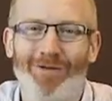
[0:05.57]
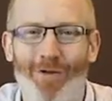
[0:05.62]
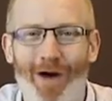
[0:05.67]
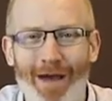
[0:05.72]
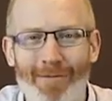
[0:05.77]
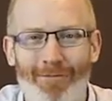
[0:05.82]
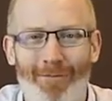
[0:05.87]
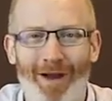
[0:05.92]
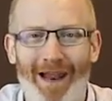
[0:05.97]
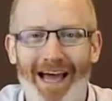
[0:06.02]

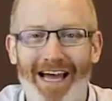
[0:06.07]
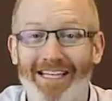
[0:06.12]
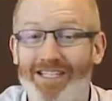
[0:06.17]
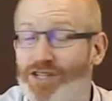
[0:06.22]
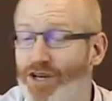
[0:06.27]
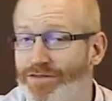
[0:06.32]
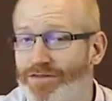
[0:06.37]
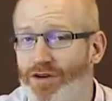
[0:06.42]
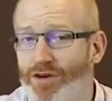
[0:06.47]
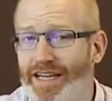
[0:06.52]
Swipe Play,
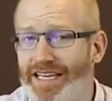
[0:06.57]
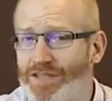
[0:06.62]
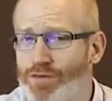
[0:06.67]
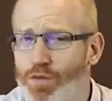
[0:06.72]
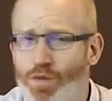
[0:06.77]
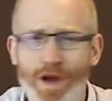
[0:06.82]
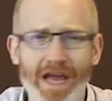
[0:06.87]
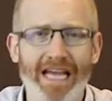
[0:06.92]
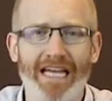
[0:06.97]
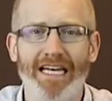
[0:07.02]
Softonic's
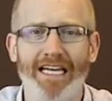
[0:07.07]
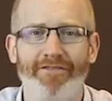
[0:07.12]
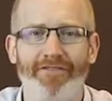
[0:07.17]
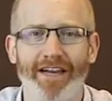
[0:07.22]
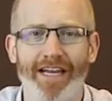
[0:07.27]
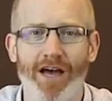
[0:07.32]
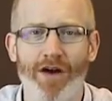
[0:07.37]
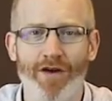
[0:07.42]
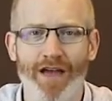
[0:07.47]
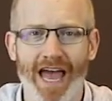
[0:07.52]
weekly
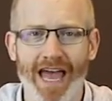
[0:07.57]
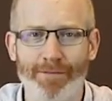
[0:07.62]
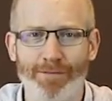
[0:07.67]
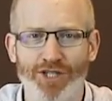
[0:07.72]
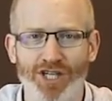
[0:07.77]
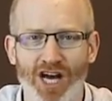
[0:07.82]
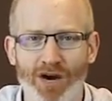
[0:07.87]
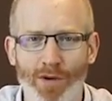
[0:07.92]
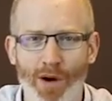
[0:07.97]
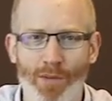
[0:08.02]
video game
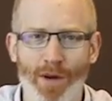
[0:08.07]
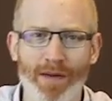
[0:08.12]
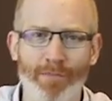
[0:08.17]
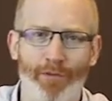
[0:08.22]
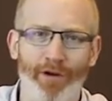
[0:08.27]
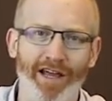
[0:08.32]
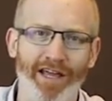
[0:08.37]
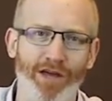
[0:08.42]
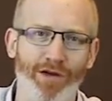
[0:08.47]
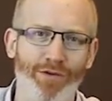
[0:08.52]
show where we
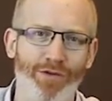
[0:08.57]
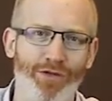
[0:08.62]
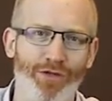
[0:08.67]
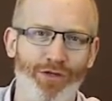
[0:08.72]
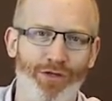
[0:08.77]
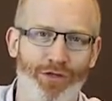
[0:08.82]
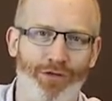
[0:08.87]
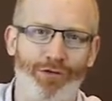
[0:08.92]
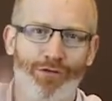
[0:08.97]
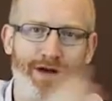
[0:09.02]
bring you
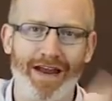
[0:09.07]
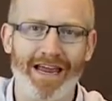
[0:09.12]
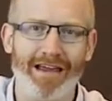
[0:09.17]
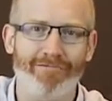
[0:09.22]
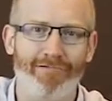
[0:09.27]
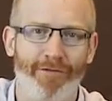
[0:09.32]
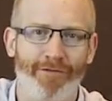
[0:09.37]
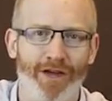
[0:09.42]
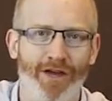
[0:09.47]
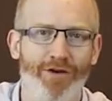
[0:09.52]
3
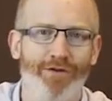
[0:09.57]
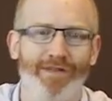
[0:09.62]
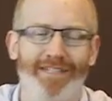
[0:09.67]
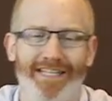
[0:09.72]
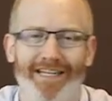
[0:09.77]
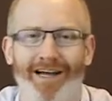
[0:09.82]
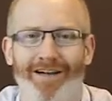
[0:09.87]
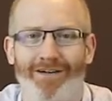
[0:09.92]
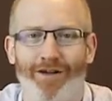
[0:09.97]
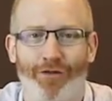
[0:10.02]
reviews
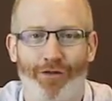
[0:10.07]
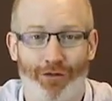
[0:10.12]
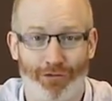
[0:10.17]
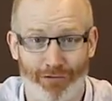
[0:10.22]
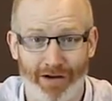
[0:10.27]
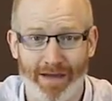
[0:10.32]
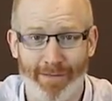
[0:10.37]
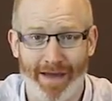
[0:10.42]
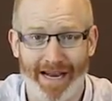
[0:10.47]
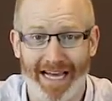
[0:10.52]
in under
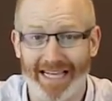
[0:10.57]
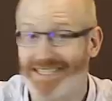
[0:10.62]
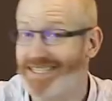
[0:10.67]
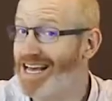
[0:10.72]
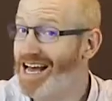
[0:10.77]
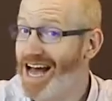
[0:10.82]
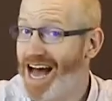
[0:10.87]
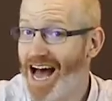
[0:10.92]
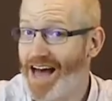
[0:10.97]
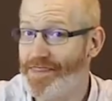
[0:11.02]
3 minutes.
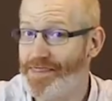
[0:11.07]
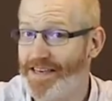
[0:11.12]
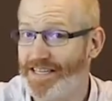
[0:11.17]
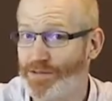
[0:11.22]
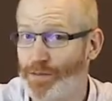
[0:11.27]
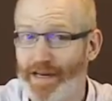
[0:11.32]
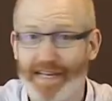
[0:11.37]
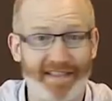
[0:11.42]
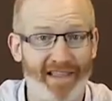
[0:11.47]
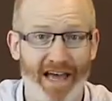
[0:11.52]
And
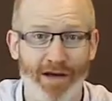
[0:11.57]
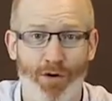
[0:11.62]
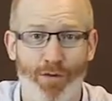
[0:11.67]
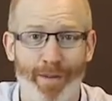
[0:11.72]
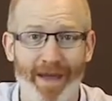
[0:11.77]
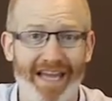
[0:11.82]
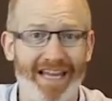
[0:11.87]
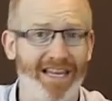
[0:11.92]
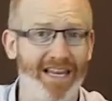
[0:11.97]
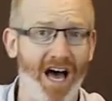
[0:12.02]
this week they will
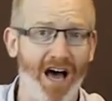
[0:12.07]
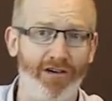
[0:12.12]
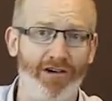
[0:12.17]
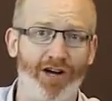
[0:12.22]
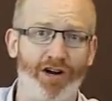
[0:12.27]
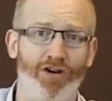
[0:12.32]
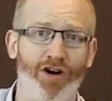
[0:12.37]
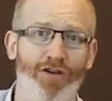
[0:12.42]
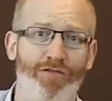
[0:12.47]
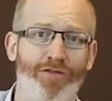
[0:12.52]
be
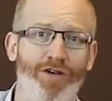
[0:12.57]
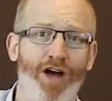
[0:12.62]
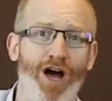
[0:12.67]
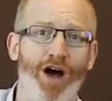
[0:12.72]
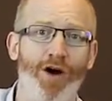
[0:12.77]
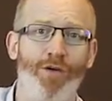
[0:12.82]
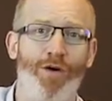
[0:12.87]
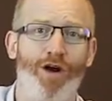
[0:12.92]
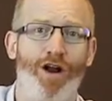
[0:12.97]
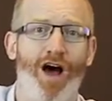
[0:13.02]
Lara Croft
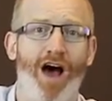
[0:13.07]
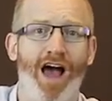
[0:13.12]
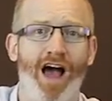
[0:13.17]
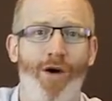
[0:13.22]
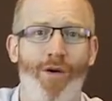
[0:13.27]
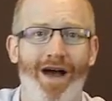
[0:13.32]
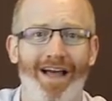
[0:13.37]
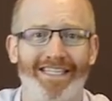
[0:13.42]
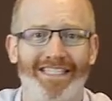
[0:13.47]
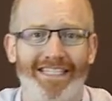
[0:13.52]
GO on
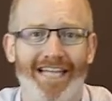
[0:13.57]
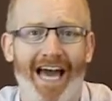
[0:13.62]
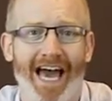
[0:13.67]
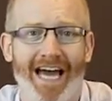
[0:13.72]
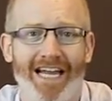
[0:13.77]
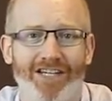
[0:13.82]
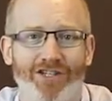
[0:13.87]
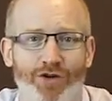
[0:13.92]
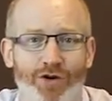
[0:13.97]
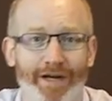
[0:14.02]
iOS and
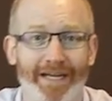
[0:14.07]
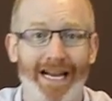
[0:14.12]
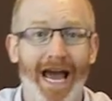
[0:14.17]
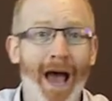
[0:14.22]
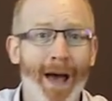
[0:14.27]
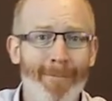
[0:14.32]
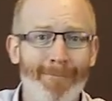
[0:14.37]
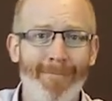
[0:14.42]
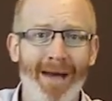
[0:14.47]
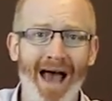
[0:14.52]
Android,
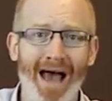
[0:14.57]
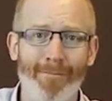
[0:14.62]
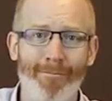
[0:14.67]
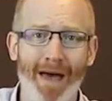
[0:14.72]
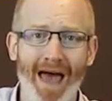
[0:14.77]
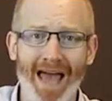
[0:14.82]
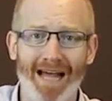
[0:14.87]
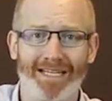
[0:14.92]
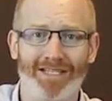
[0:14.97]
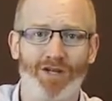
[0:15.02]
Mad
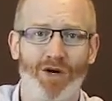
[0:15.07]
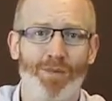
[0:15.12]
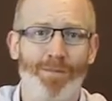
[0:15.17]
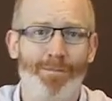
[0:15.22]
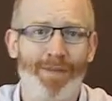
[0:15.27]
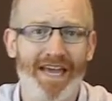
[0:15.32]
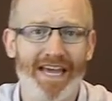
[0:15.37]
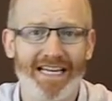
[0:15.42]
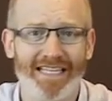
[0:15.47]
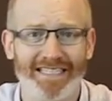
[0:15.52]
Max
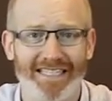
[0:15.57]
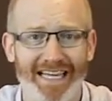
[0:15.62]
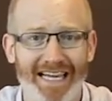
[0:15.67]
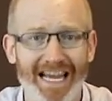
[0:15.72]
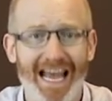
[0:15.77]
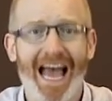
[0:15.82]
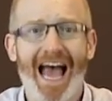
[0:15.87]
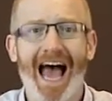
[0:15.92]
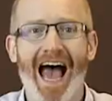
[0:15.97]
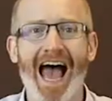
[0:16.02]
on
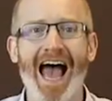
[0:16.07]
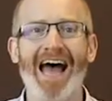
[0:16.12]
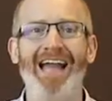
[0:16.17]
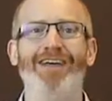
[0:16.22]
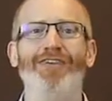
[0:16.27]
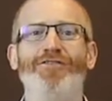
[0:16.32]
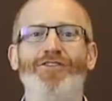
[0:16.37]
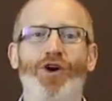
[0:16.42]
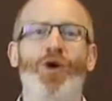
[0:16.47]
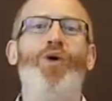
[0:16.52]
PC, and
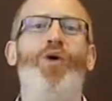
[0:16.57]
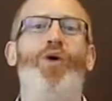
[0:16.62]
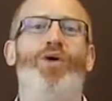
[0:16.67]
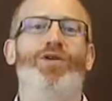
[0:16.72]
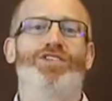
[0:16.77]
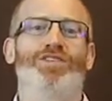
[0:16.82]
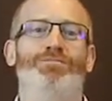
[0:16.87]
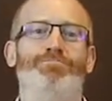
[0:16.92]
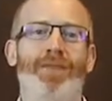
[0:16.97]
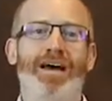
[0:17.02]
of
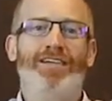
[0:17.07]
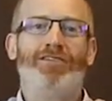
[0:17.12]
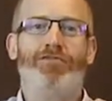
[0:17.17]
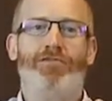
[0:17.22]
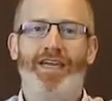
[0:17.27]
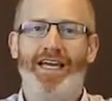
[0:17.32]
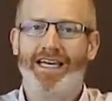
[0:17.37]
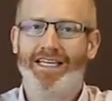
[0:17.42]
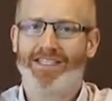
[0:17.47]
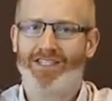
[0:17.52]
course Metal
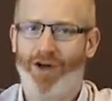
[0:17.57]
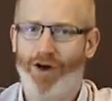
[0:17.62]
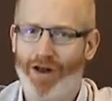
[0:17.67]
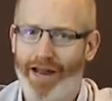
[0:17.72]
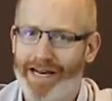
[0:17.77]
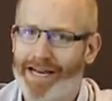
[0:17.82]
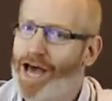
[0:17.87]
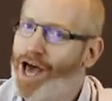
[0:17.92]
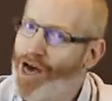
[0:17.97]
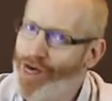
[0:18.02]
Gear
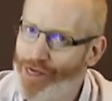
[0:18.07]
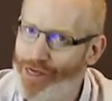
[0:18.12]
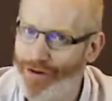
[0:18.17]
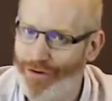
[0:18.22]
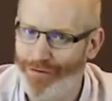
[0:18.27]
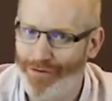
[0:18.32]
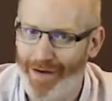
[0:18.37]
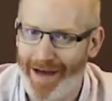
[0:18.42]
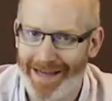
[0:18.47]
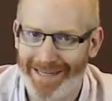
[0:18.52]
Solid
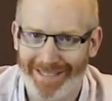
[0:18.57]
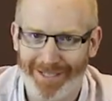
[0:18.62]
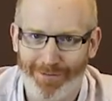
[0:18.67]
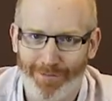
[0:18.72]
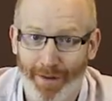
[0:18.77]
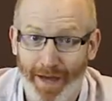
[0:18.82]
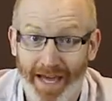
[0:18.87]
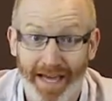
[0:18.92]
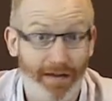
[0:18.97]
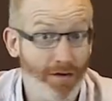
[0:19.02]
The Phantom
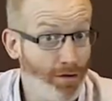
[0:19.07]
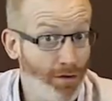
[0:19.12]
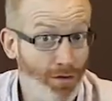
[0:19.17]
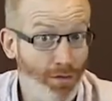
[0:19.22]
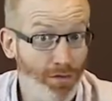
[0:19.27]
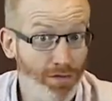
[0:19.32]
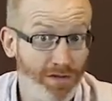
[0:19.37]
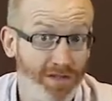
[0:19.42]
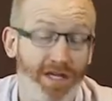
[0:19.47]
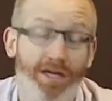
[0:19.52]
Pain,
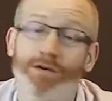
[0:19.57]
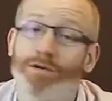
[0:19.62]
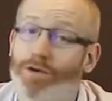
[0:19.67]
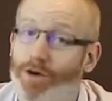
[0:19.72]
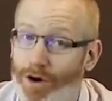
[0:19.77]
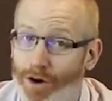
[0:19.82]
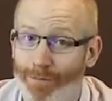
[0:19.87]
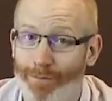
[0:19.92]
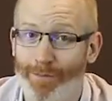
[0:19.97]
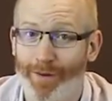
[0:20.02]
also
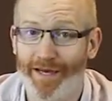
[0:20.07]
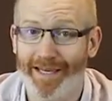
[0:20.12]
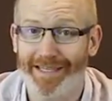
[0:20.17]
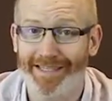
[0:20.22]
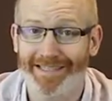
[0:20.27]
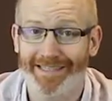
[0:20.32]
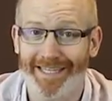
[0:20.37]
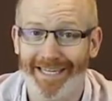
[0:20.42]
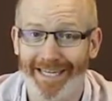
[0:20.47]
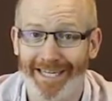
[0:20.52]
on
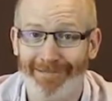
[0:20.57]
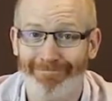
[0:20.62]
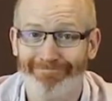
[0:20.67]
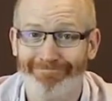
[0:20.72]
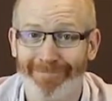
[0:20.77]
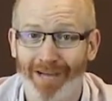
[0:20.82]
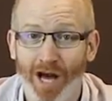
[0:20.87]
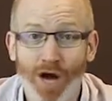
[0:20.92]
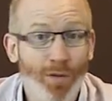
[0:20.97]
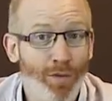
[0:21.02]
PC.
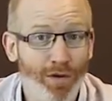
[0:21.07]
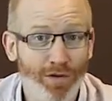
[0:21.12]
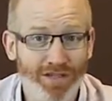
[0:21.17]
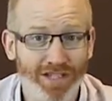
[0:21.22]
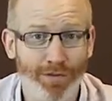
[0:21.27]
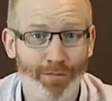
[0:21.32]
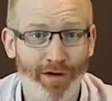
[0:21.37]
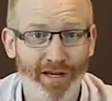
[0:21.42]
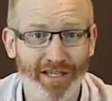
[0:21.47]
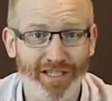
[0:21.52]
We'll
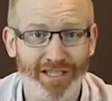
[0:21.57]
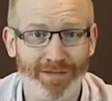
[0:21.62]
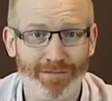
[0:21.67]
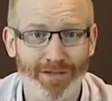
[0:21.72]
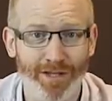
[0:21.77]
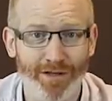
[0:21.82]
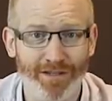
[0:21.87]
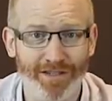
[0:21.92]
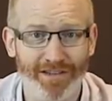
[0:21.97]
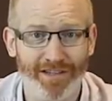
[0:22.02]
also bring you some
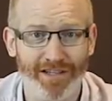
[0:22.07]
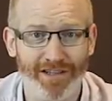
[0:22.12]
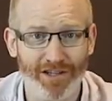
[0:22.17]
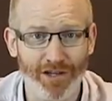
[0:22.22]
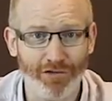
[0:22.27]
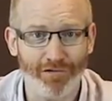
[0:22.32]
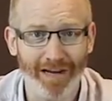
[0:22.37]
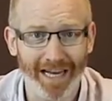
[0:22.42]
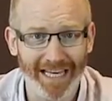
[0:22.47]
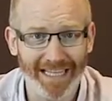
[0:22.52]
news of the
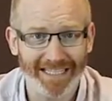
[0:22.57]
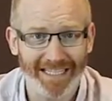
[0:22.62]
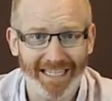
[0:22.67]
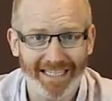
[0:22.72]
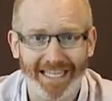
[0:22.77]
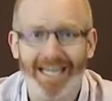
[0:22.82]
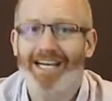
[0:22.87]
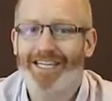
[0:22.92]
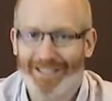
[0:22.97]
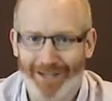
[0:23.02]
new
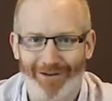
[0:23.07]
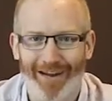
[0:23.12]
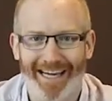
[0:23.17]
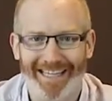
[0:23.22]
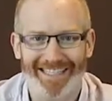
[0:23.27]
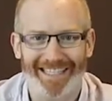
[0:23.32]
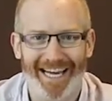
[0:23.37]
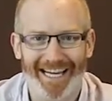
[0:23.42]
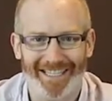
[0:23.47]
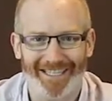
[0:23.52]
releases, so
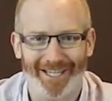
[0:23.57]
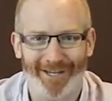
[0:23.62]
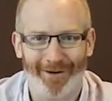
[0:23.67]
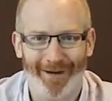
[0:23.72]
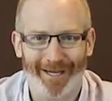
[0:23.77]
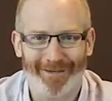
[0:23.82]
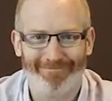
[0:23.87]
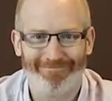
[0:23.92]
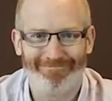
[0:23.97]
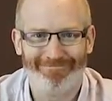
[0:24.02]
let's get to
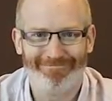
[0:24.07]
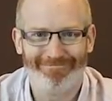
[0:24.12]
it.